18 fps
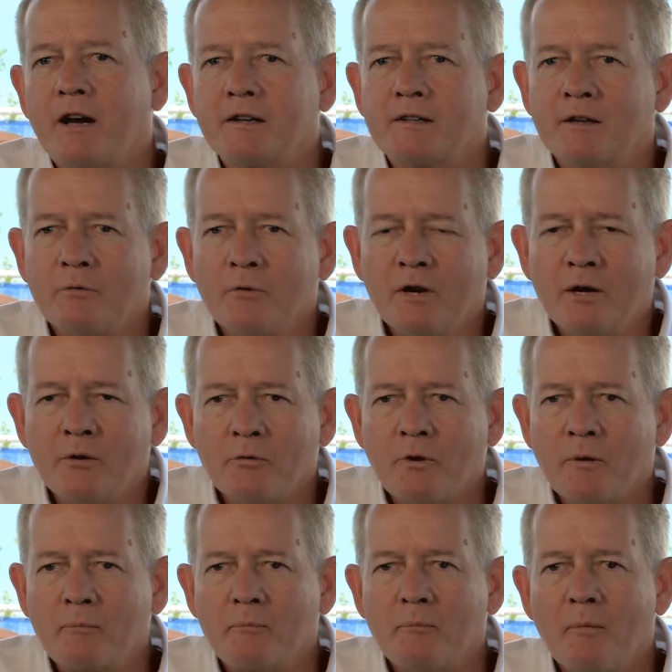out and really
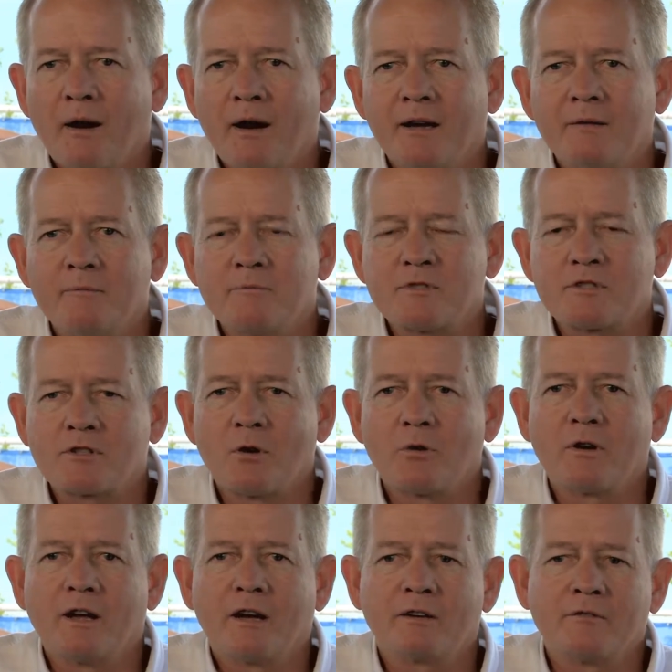ripped my
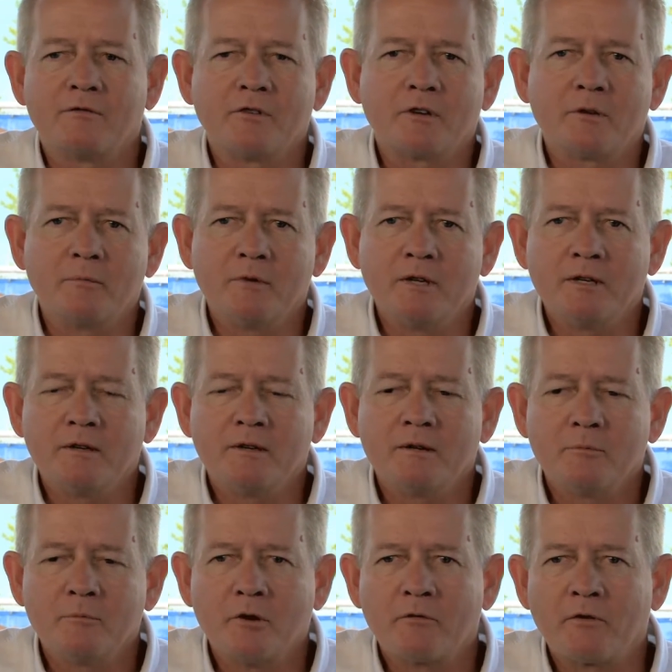soul out, if you can be
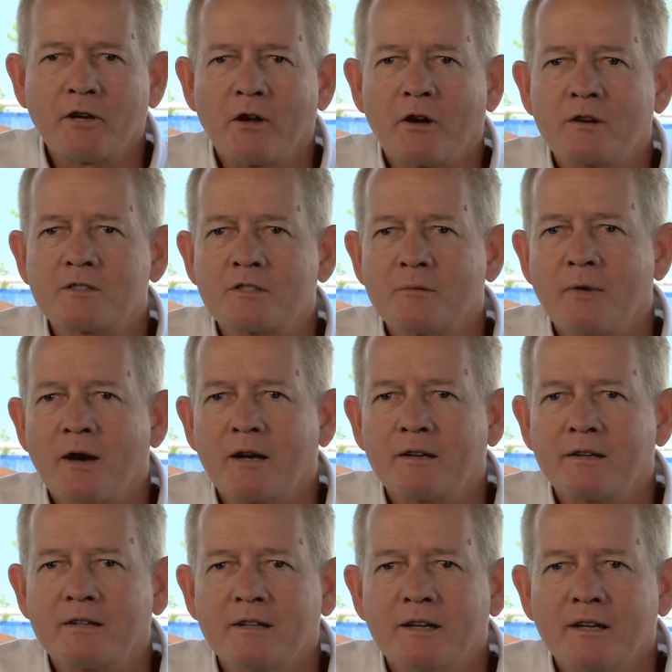perfectly honest
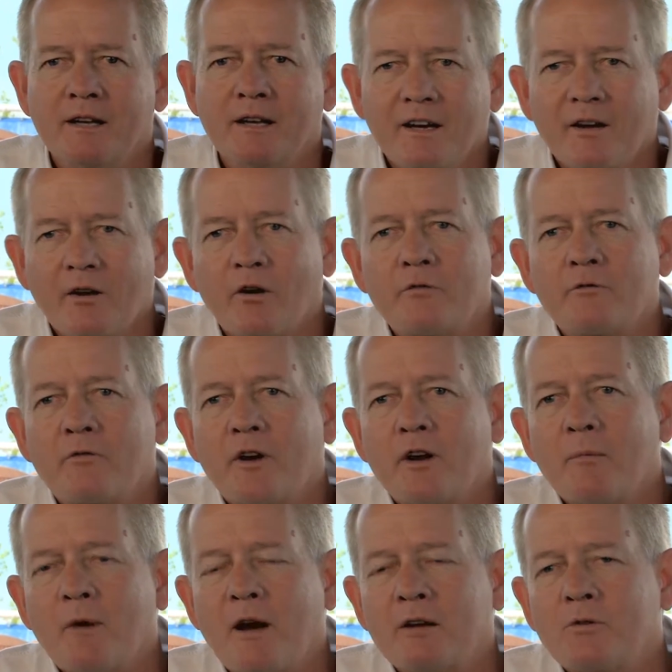about it. An old
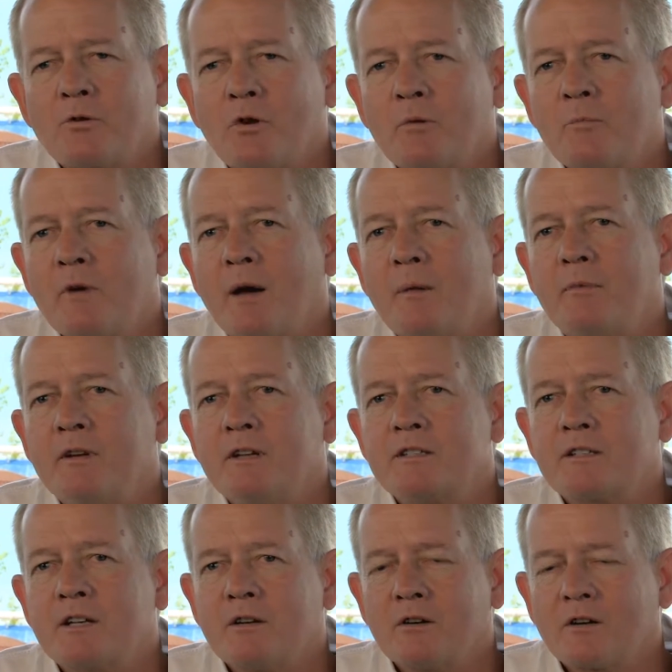friend of mine called me up and
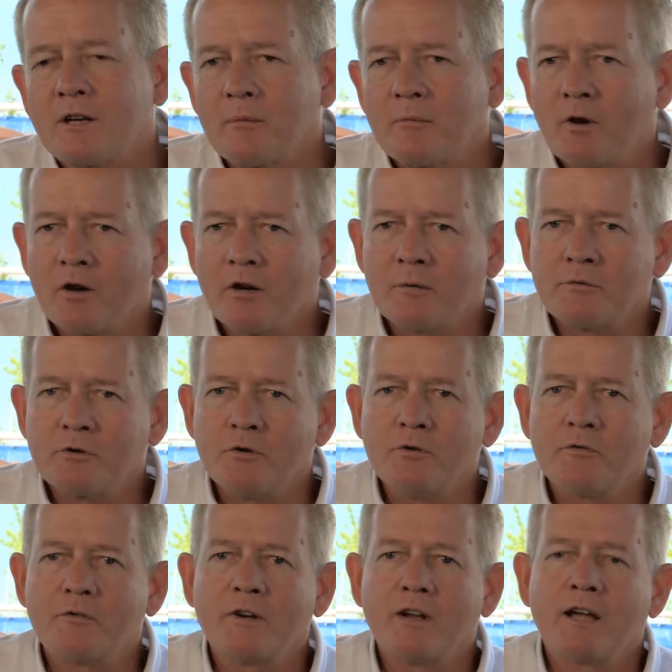he said, look, I'm going up to
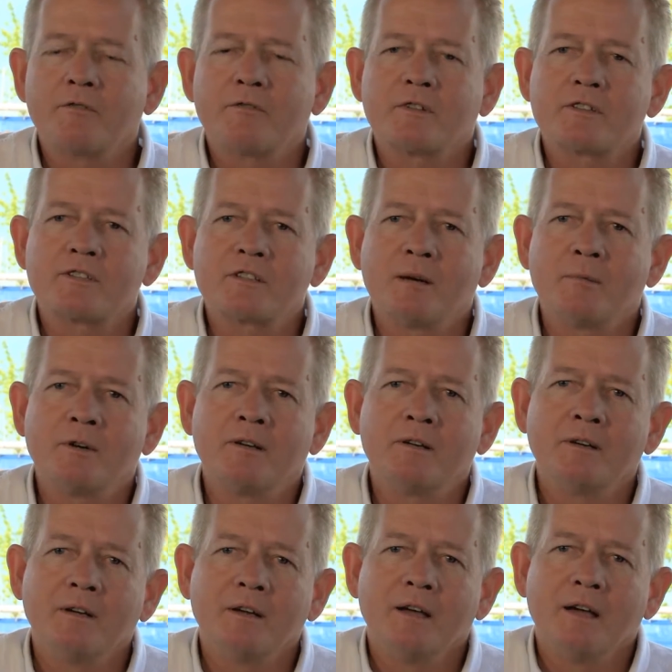Newfoundland for the summer,
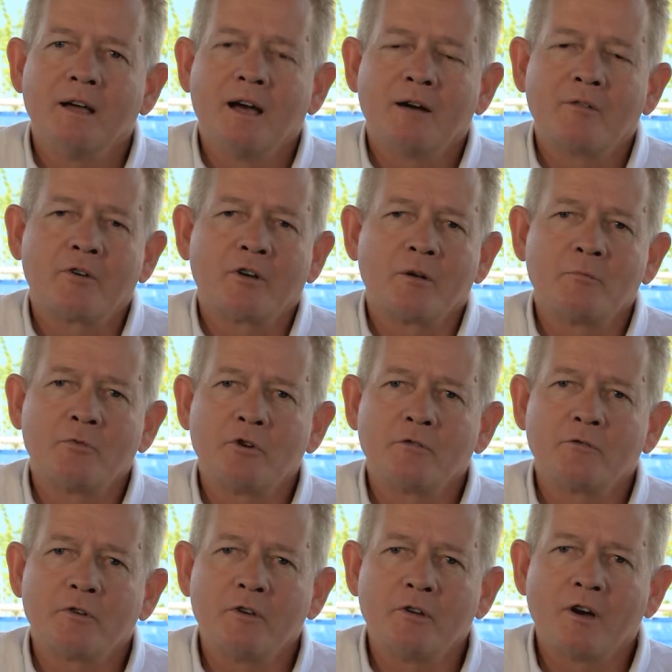I've got a
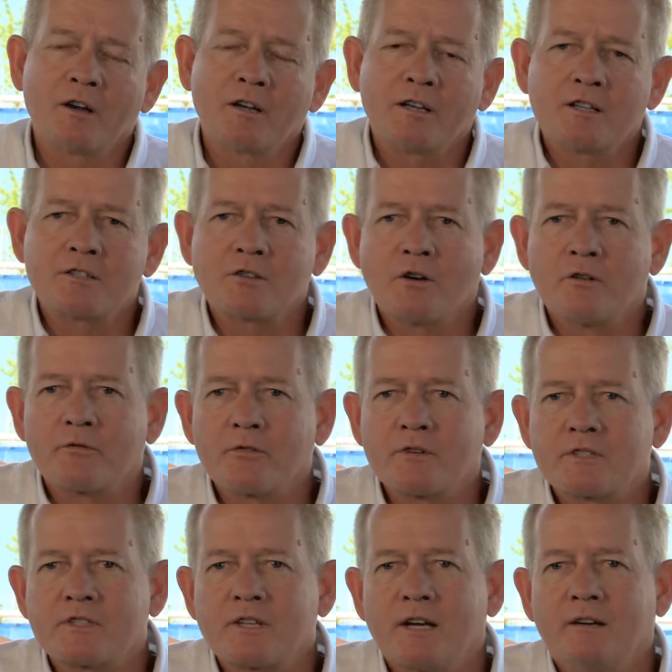beautiful yacht, let's go
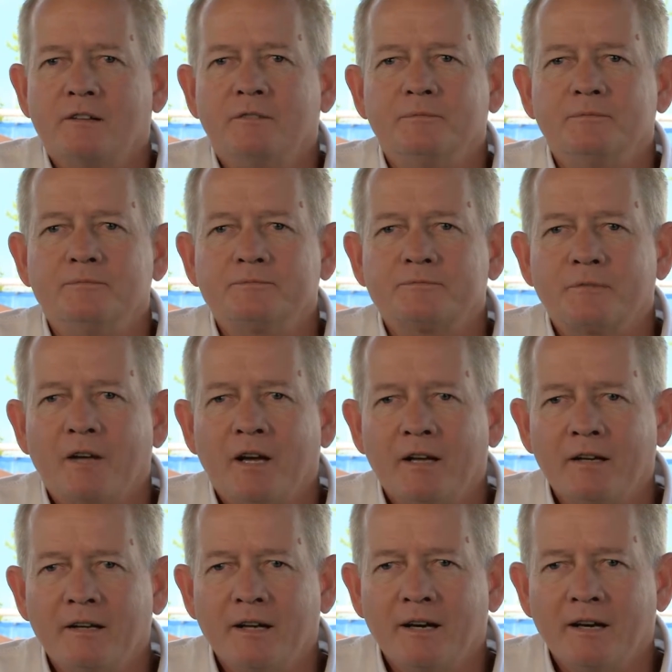for a sail.
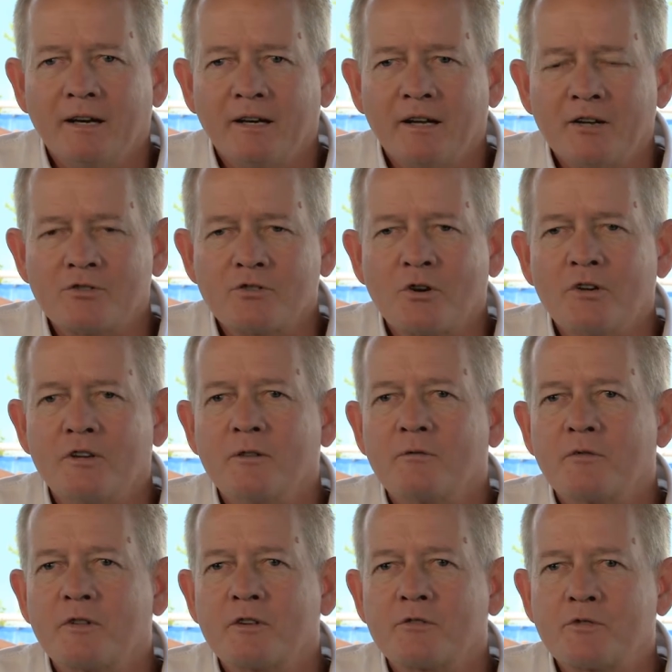And I joined
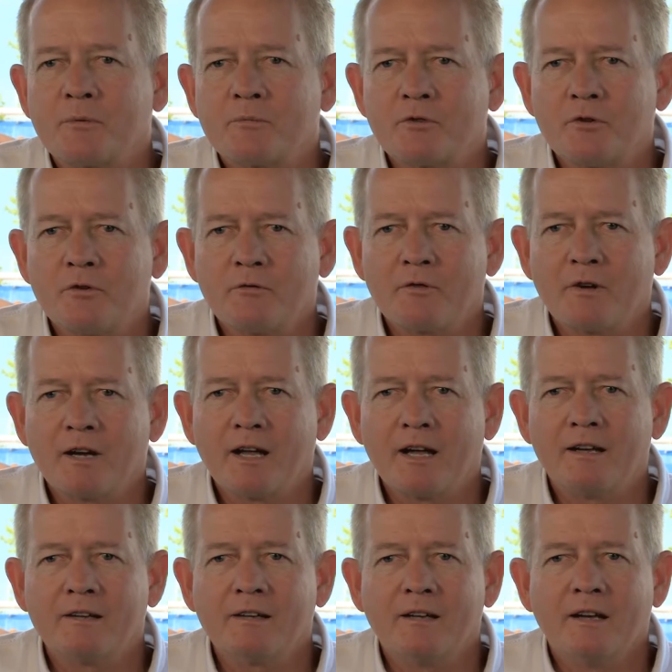him for the trip to
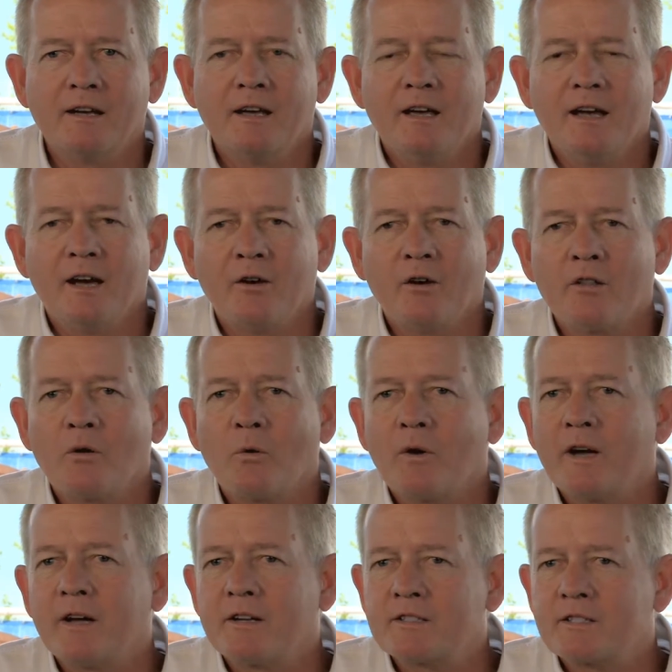Newfoundland, and on the
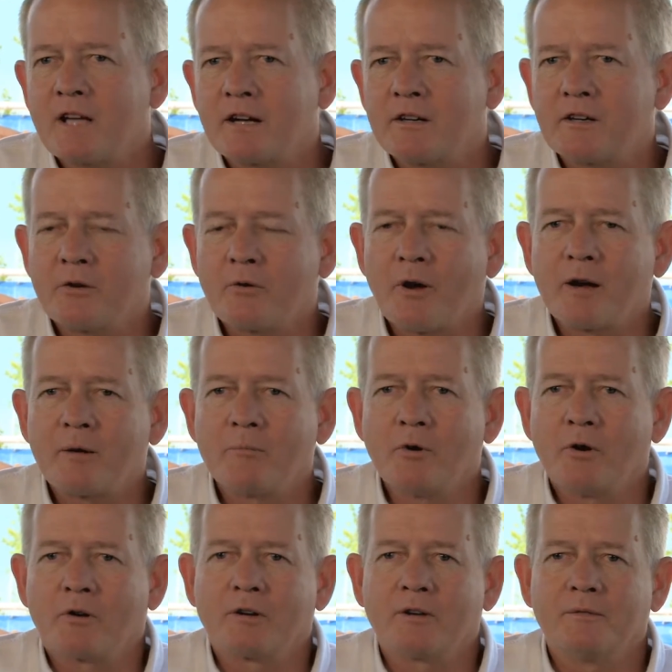way I decided to write a
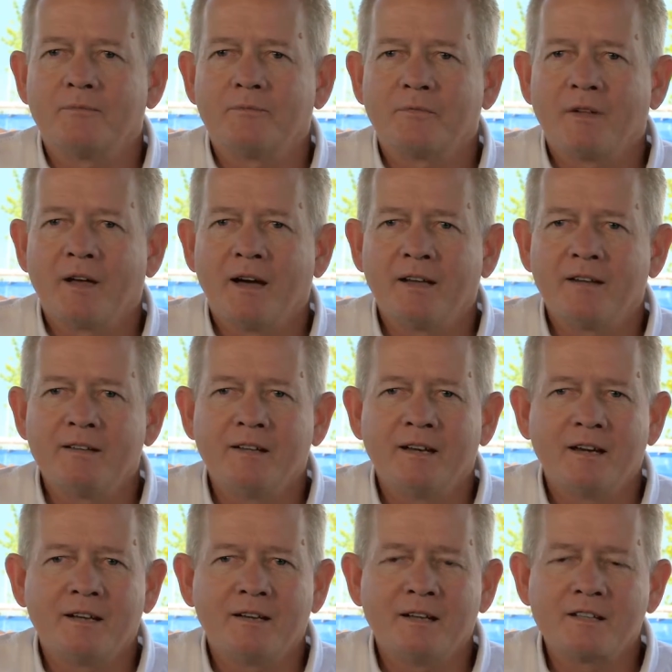book. I'd
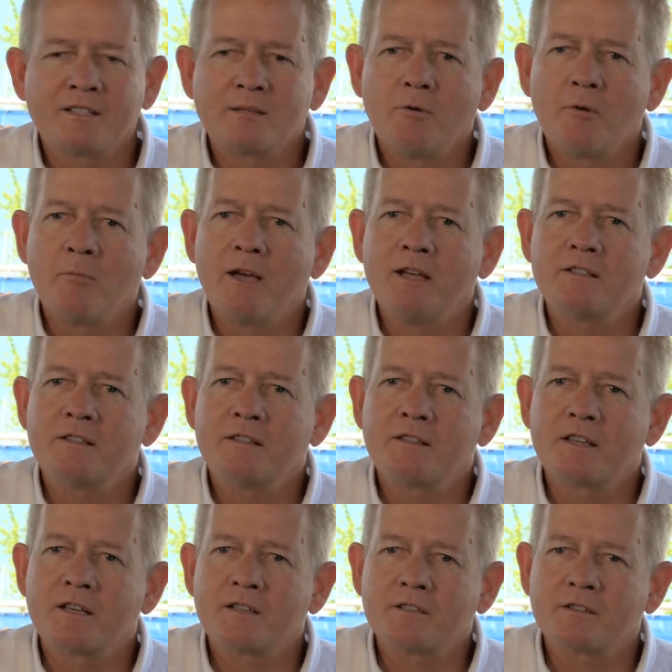done some
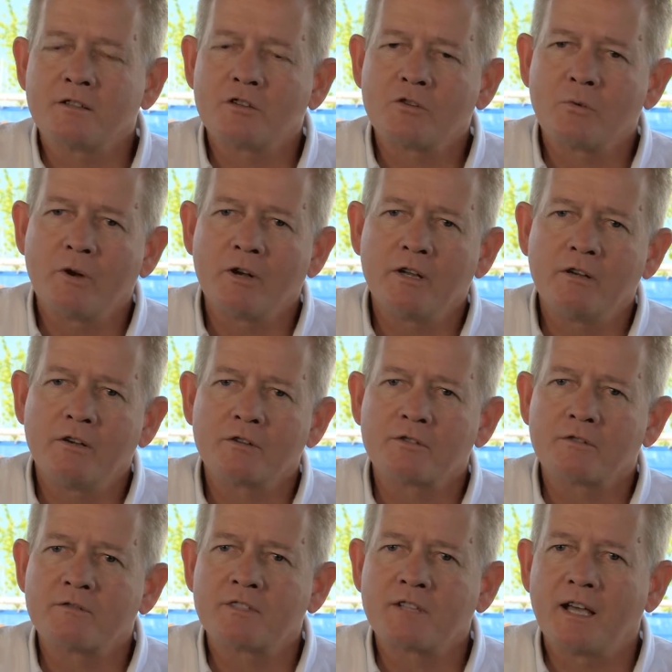amazing things in the 20
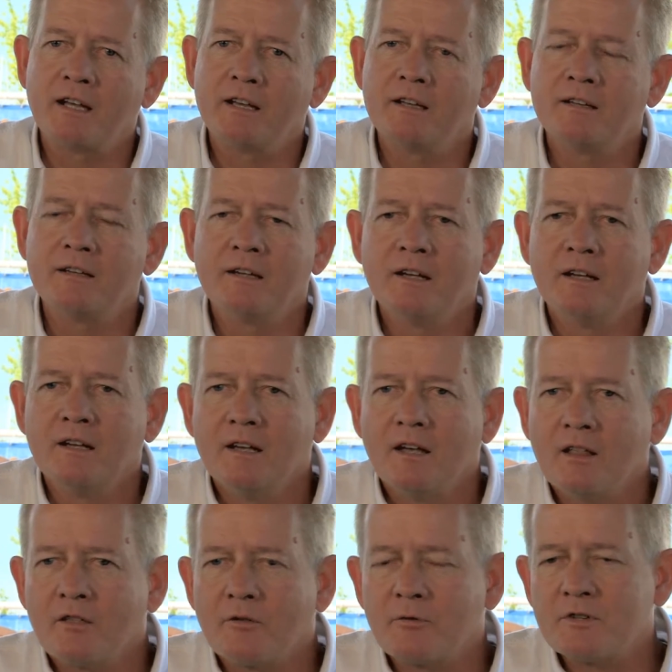years of sailing,
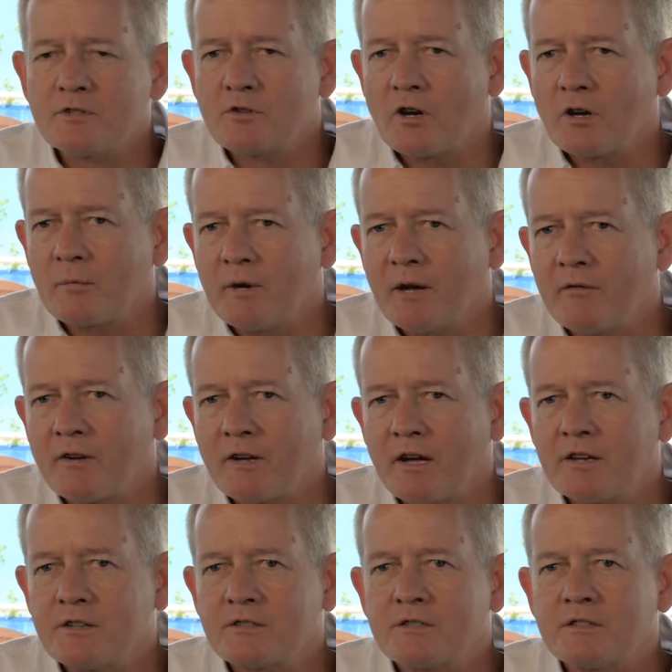3
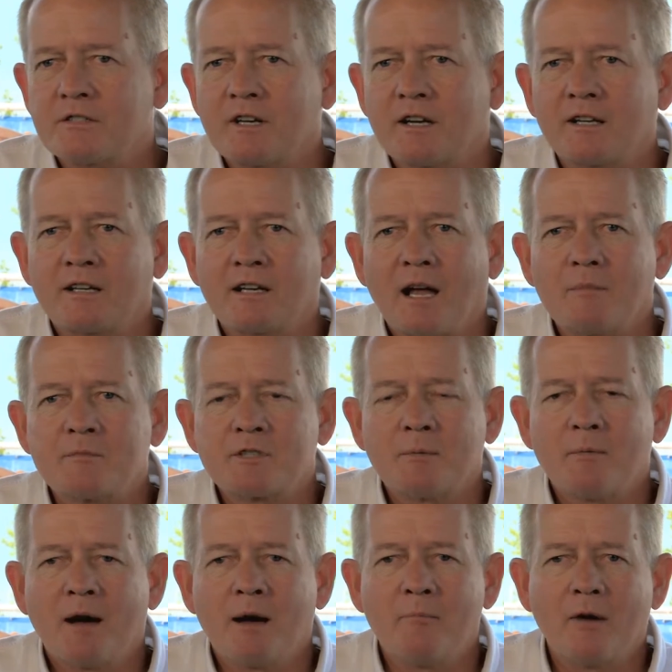circumnavigations, I'd climbed
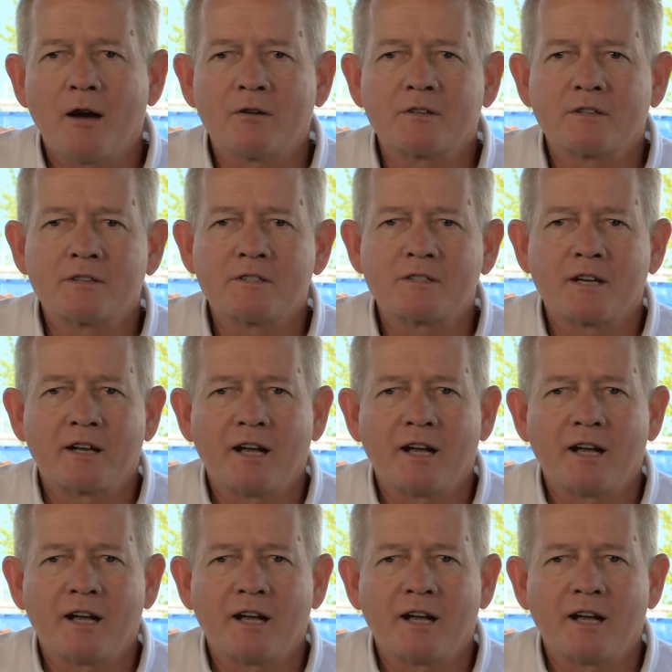some high mountains,